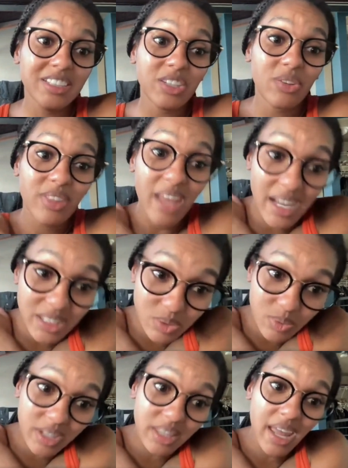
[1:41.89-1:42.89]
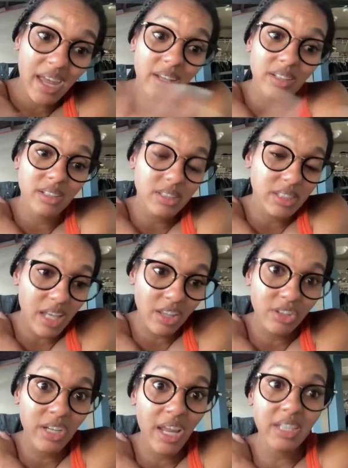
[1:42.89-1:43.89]
So that's when that
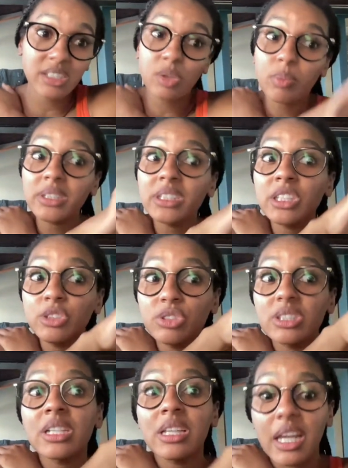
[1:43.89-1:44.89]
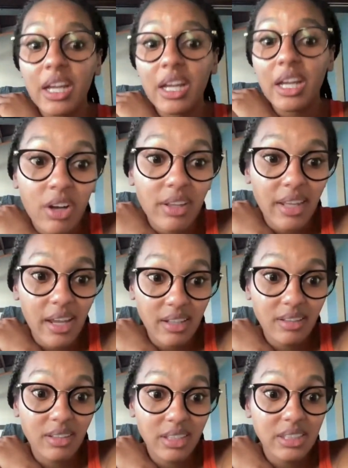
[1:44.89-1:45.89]
seller net. So basically you just layer on
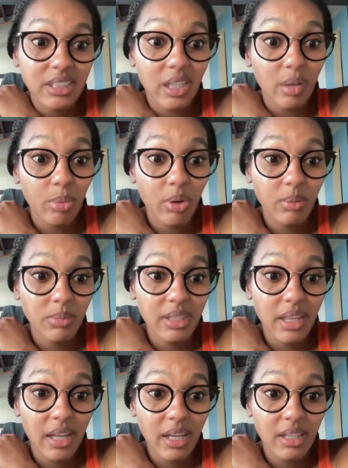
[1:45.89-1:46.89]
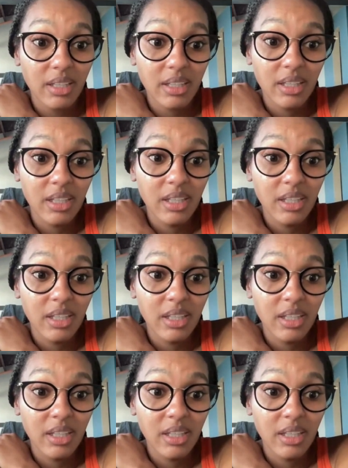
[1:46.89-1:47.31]
that listing appointment thing.